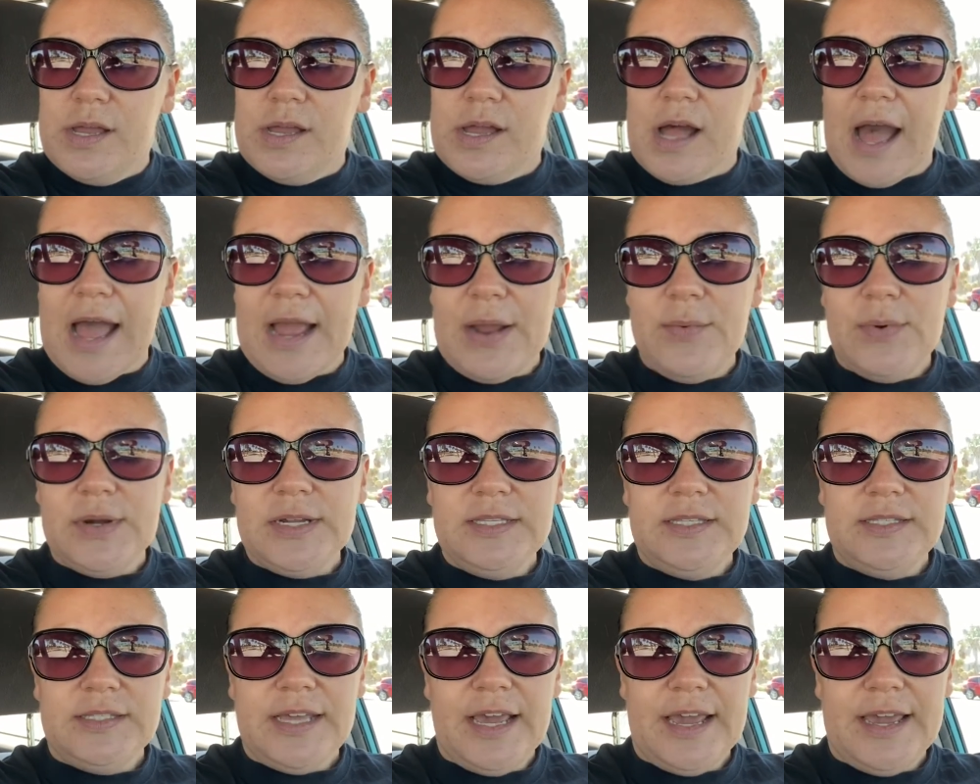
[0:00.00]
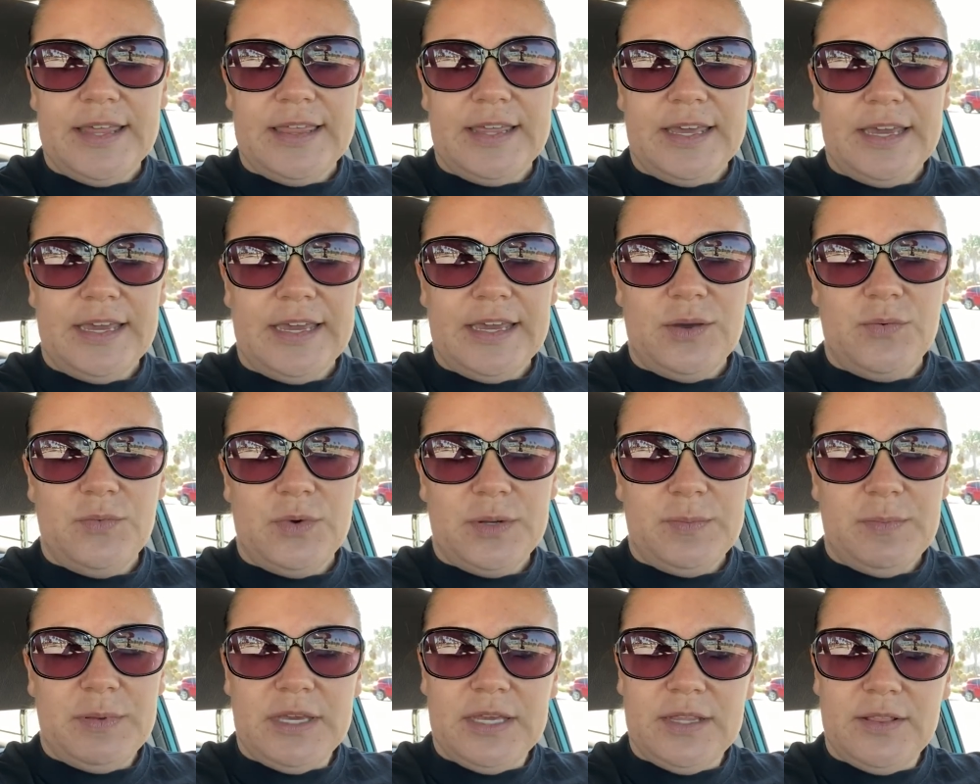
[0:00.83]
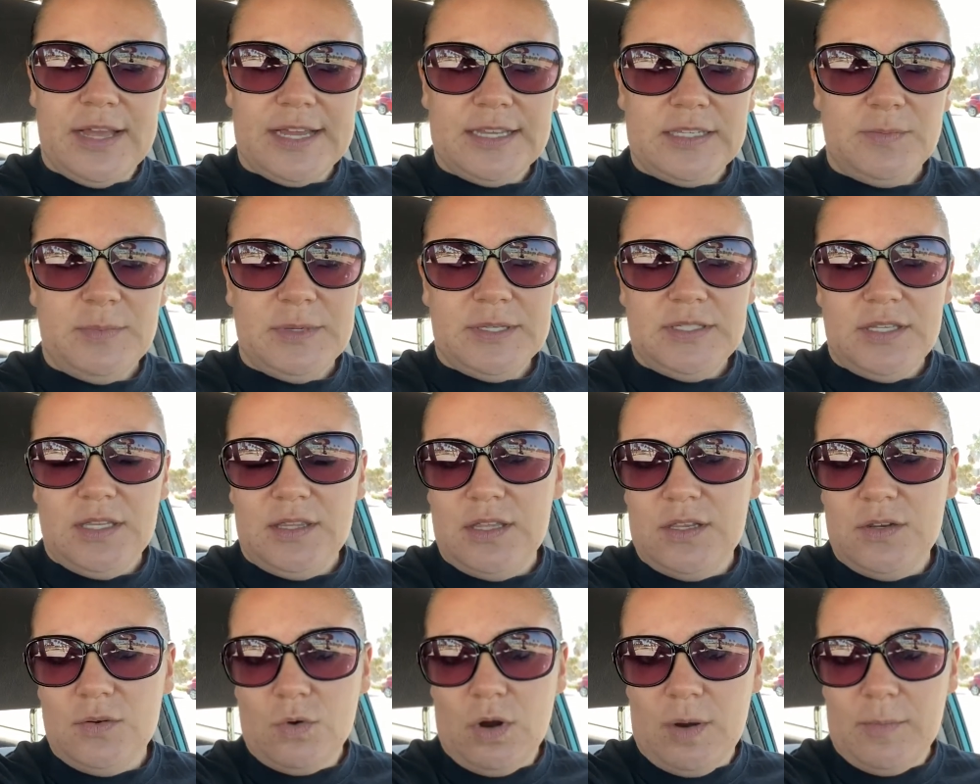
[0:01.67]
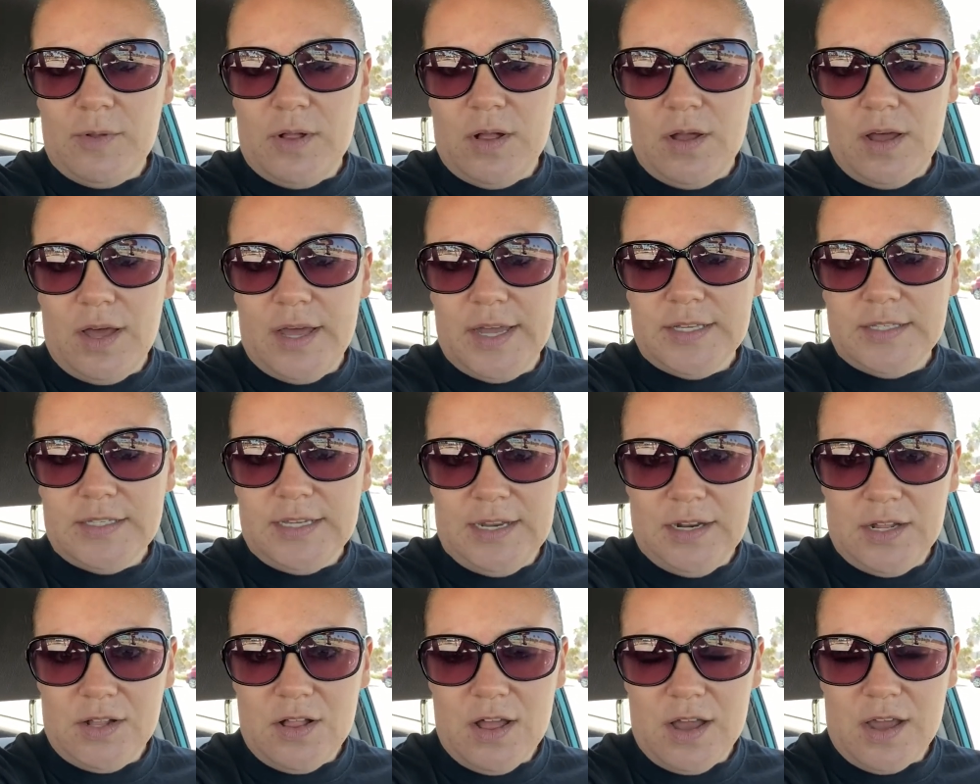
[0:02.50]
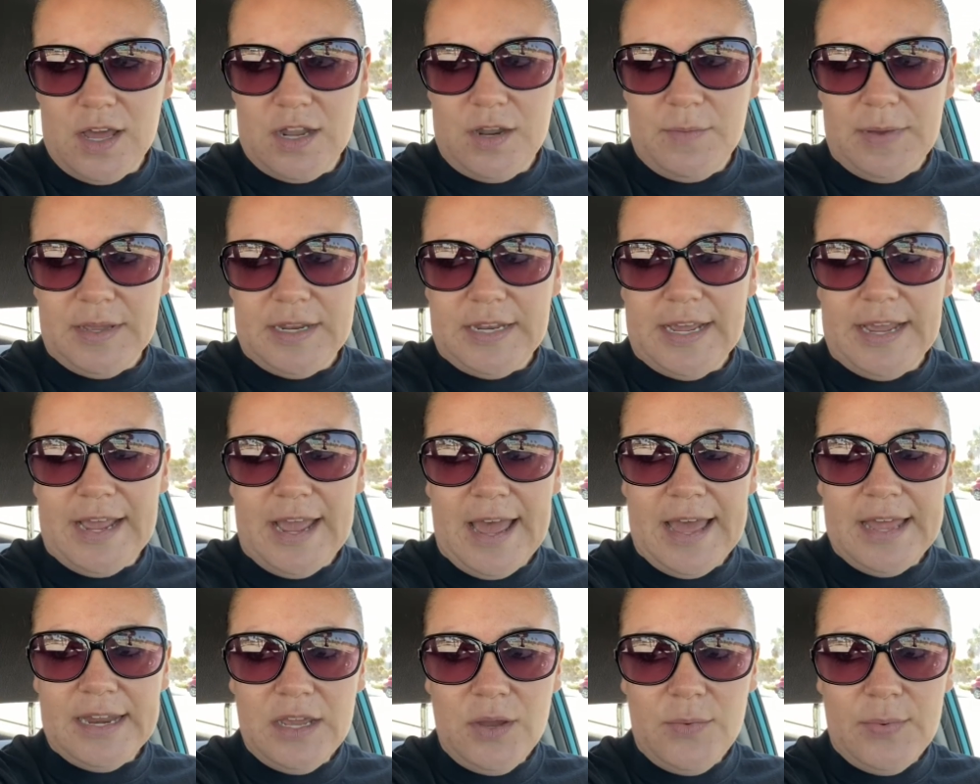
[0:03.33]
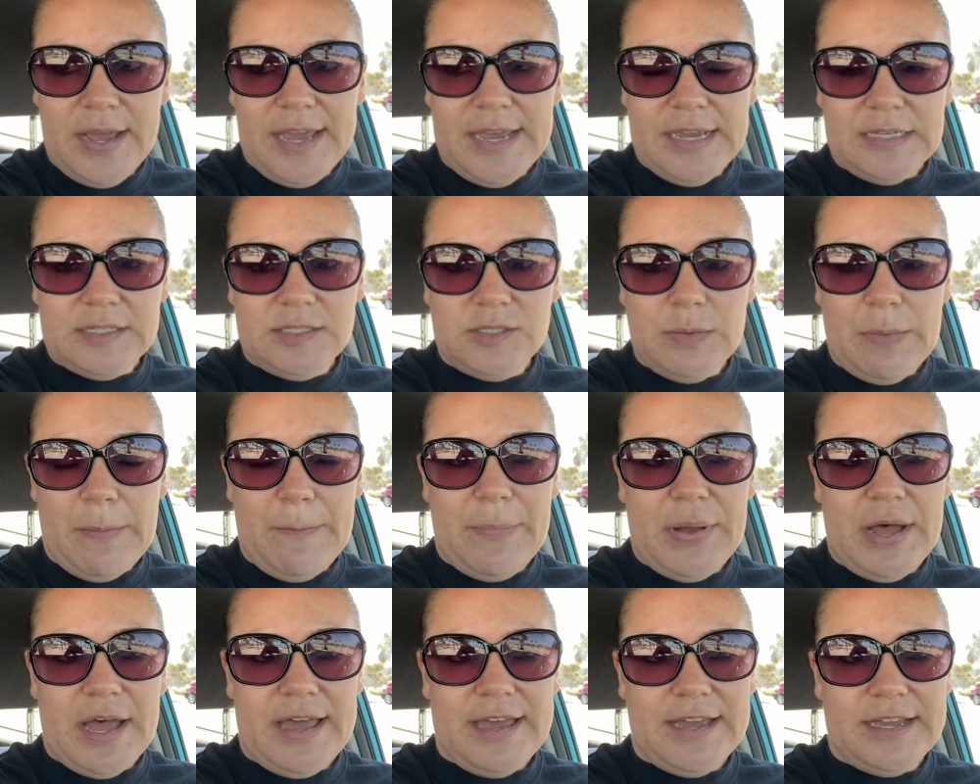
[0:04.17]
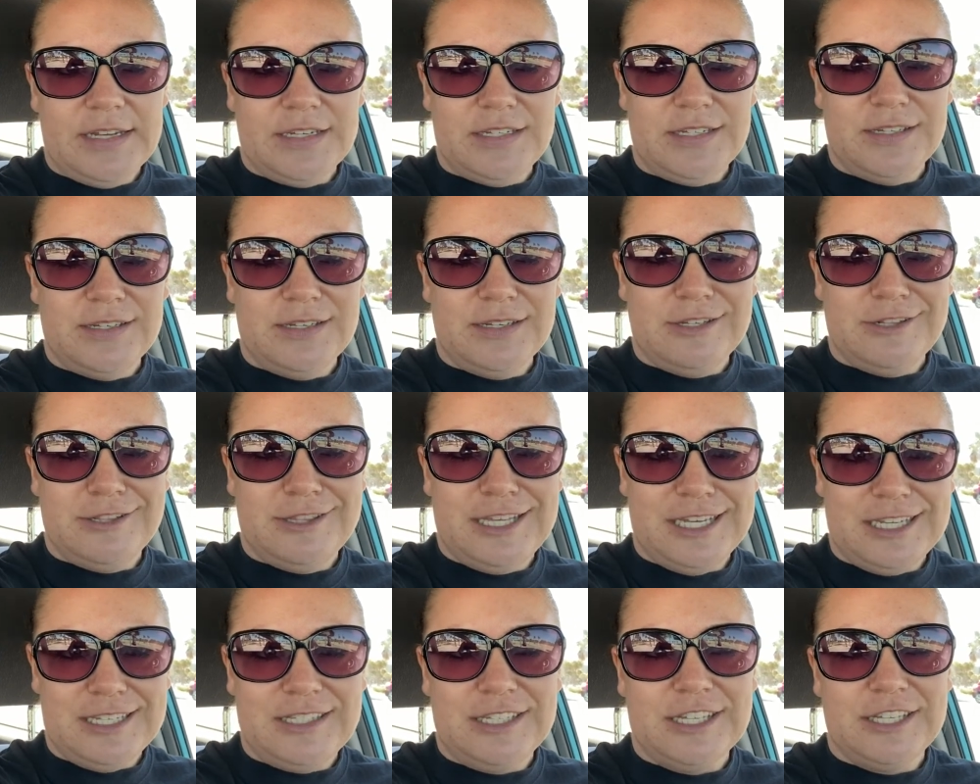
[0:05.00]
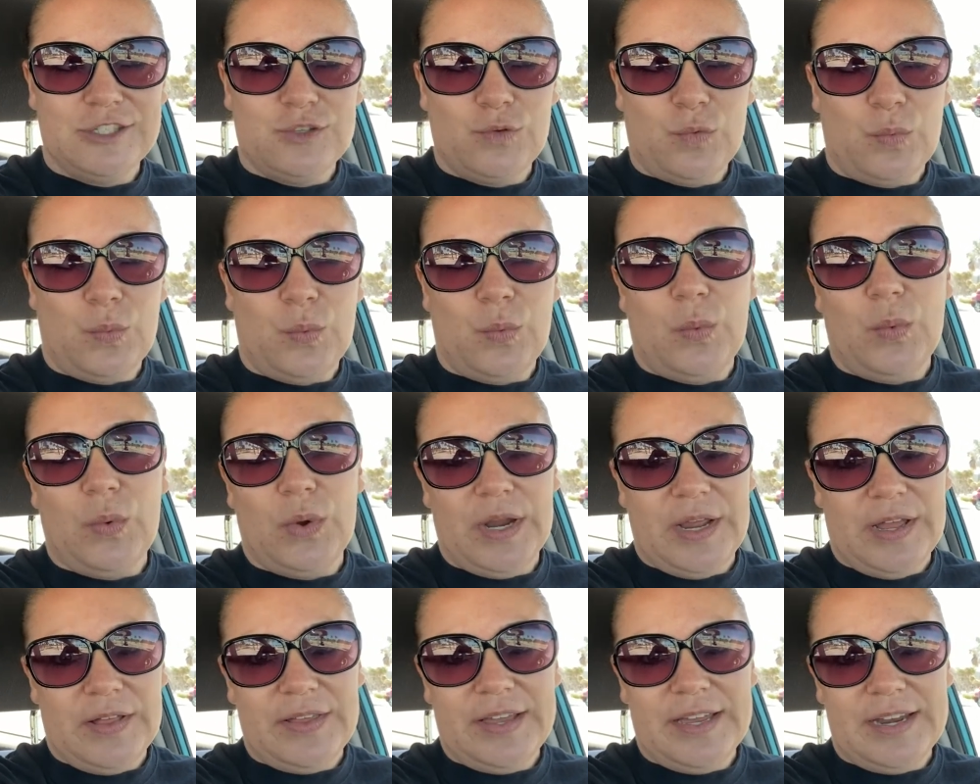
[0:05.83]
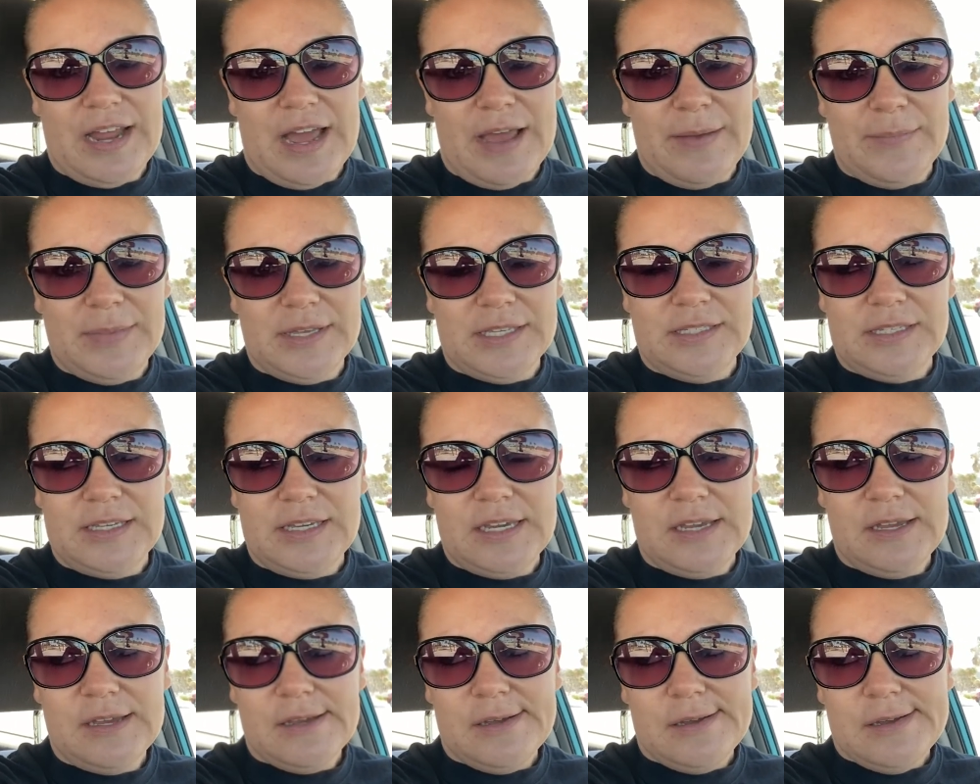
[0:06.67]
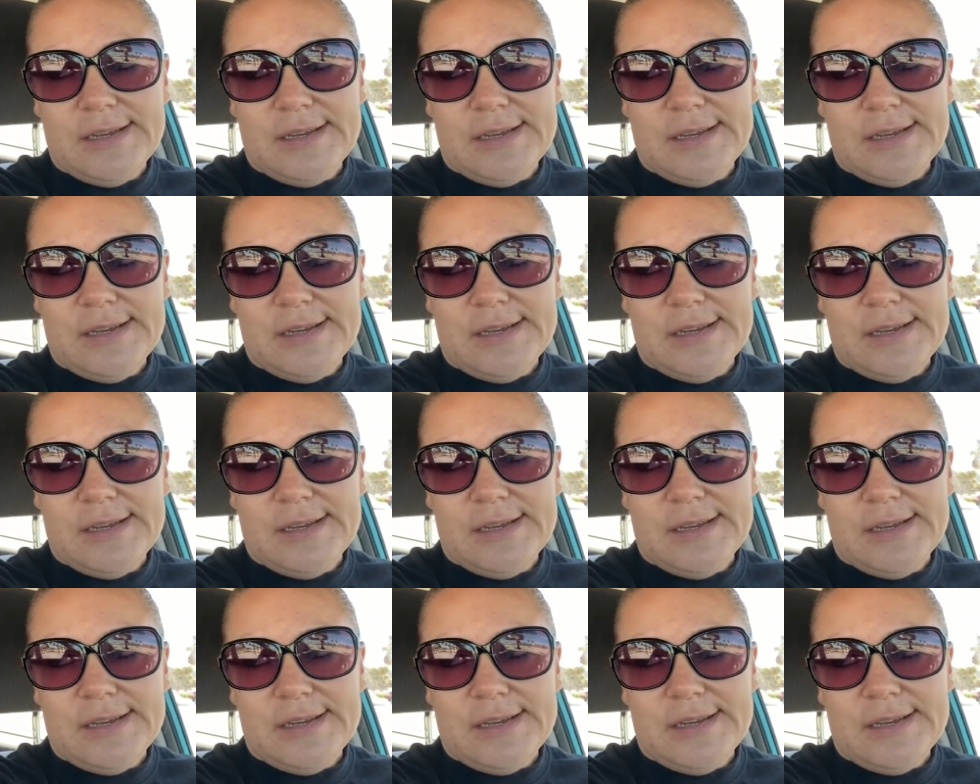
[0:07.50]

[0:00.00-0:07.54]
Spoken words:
I would say that it would be less busy than normal at 10 o'clock on a Monday anyways, but this is really not busy.